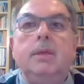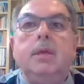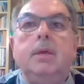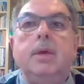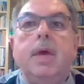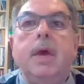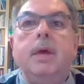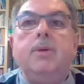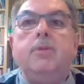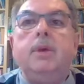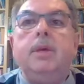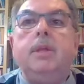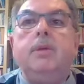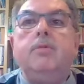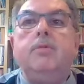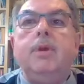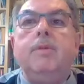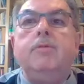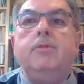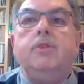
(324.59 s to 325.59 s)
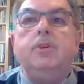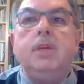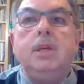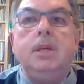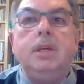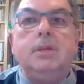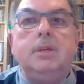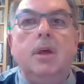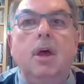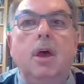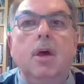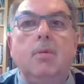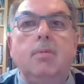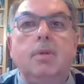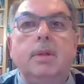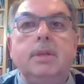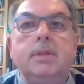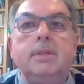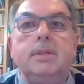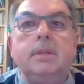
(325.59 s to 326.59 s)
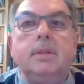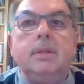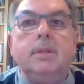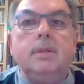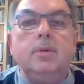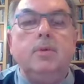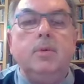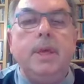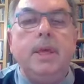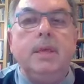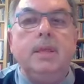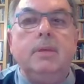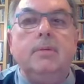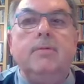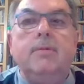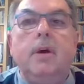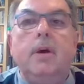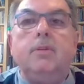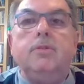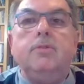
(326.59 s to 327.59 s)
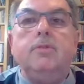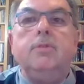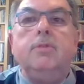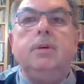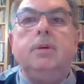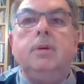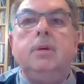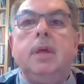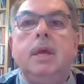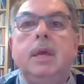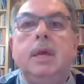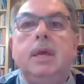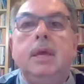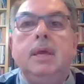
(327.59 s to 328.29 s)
The hungry, the refugees, the homeless, the weak, the vulnerable,